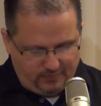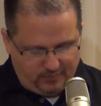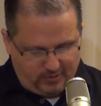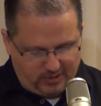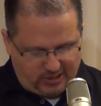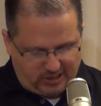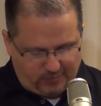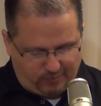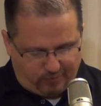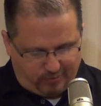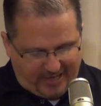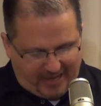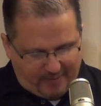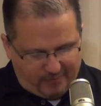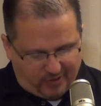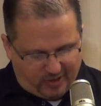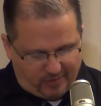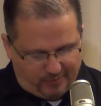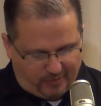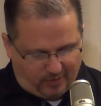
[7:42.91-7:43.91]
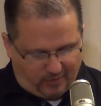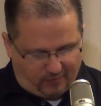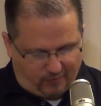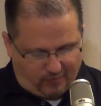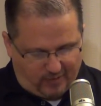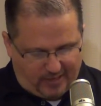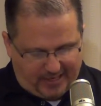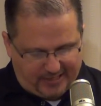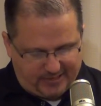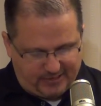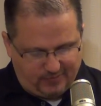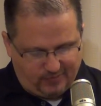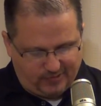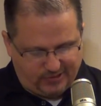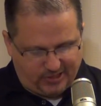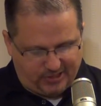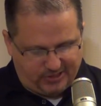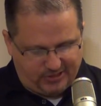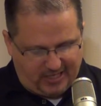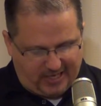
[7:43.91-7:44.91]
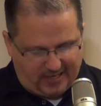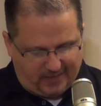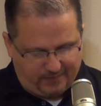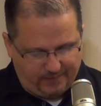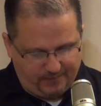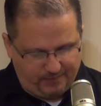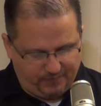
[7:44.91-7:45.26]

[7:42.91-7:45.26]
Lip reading: Look at the preamble of the Bill of Rights. What's it say?